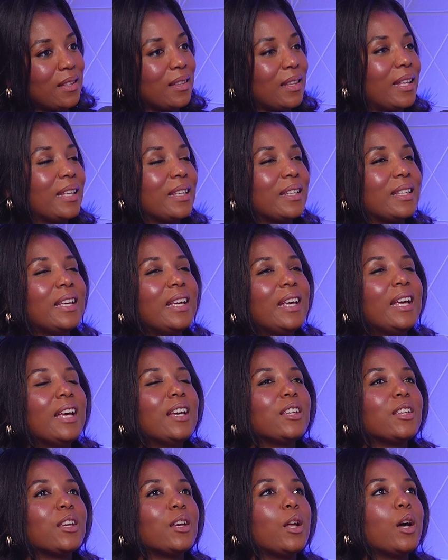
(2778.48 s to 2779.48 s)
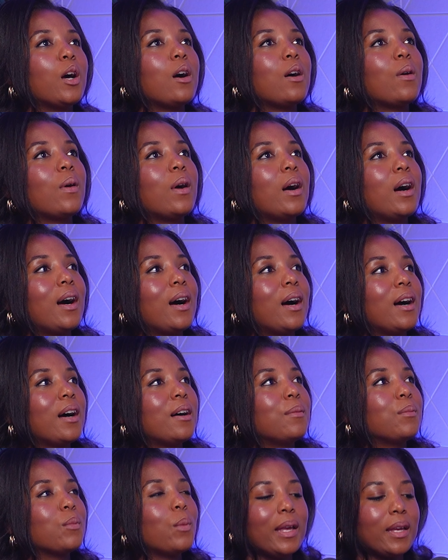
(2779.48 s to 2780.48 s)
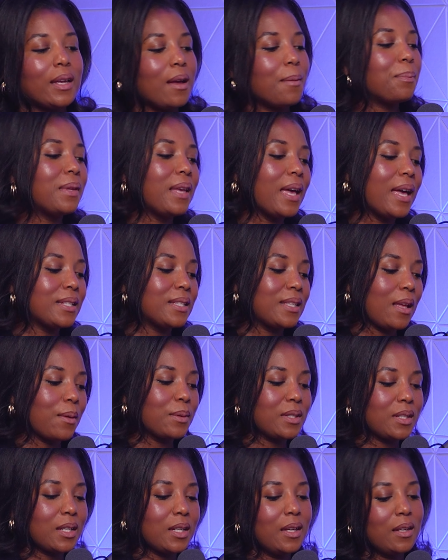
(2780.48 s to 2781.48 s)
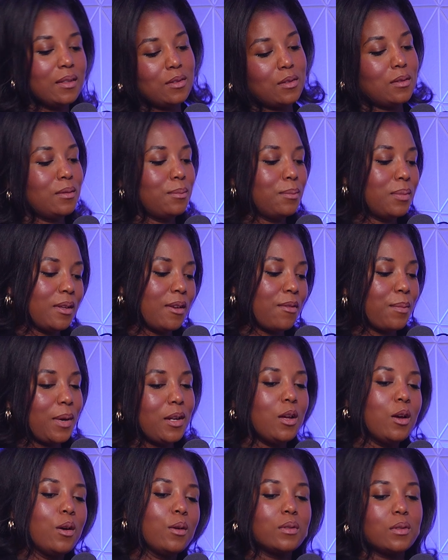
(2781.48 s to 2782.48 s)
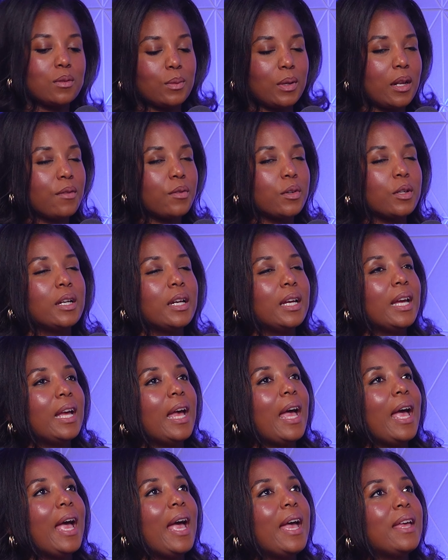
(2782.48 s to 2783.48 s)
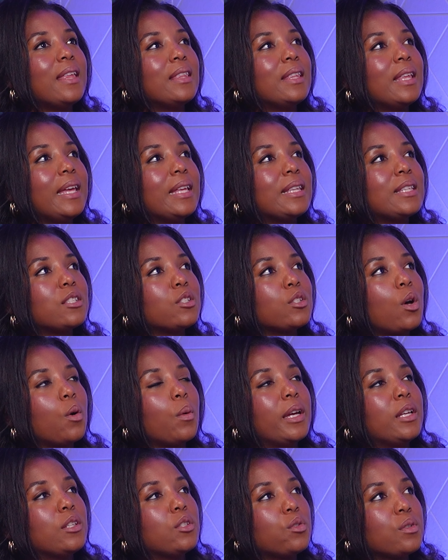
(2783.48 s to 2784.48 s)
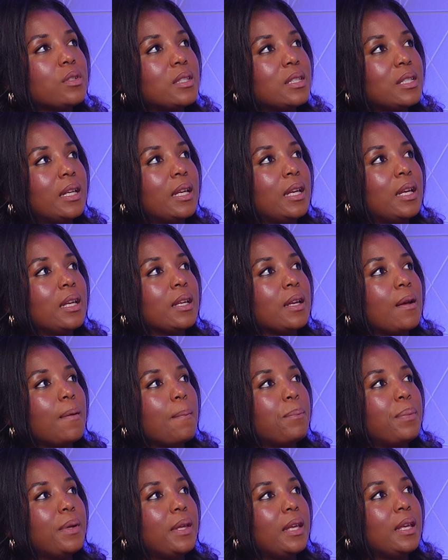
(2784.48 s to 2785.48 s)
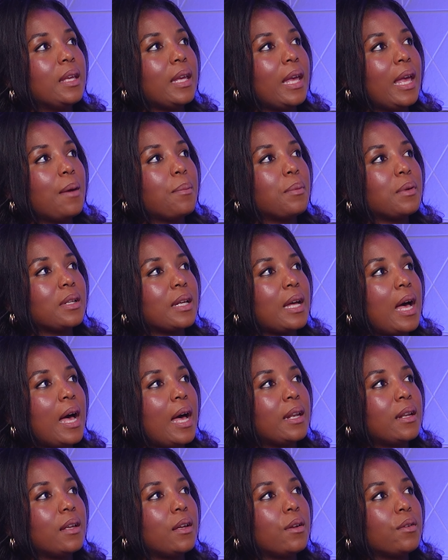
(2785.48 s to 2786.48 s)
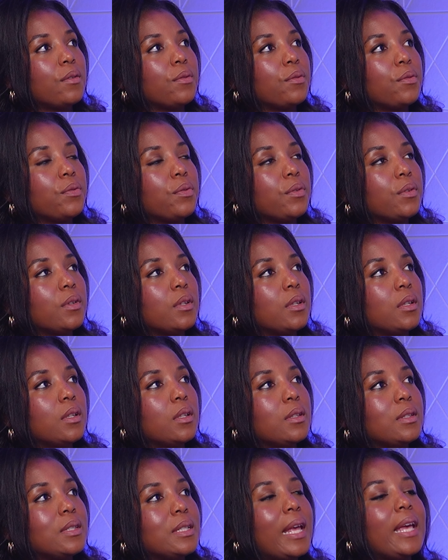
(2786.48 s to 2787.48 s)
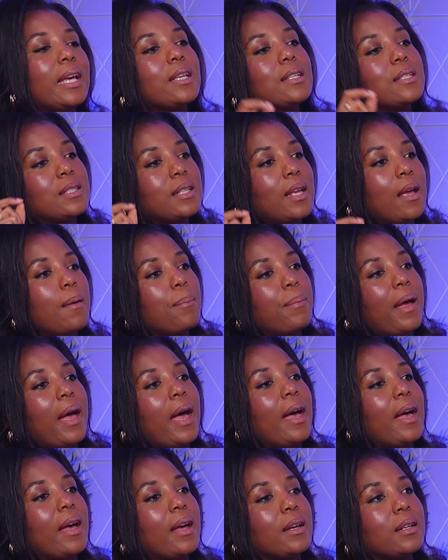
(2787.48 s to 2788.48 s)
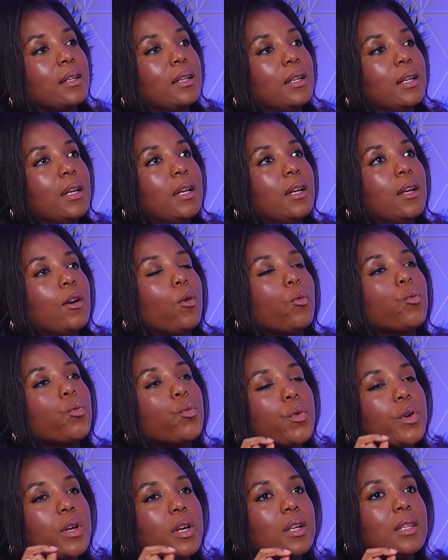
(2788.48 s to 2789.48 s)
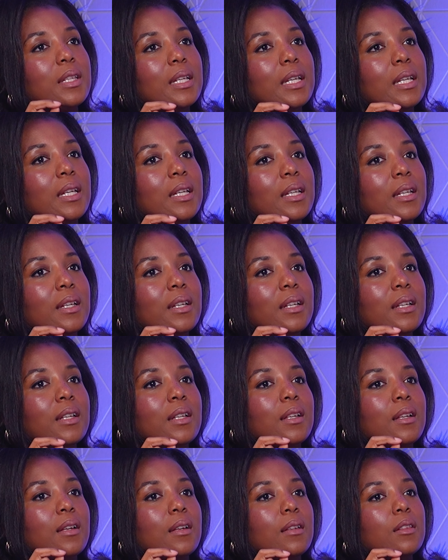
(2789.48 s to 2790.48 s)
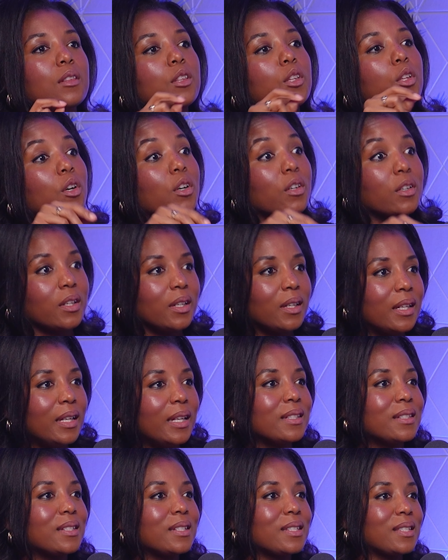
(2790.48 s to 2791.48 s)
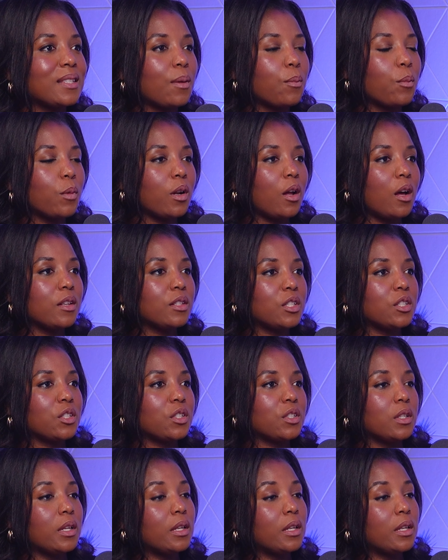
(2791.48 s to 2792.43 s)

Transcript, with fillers: the link. You know, um, wake up, yes, that was good, give my notes, whatever. And it's so interesting being able to kind of take a step back, really look into someone audition,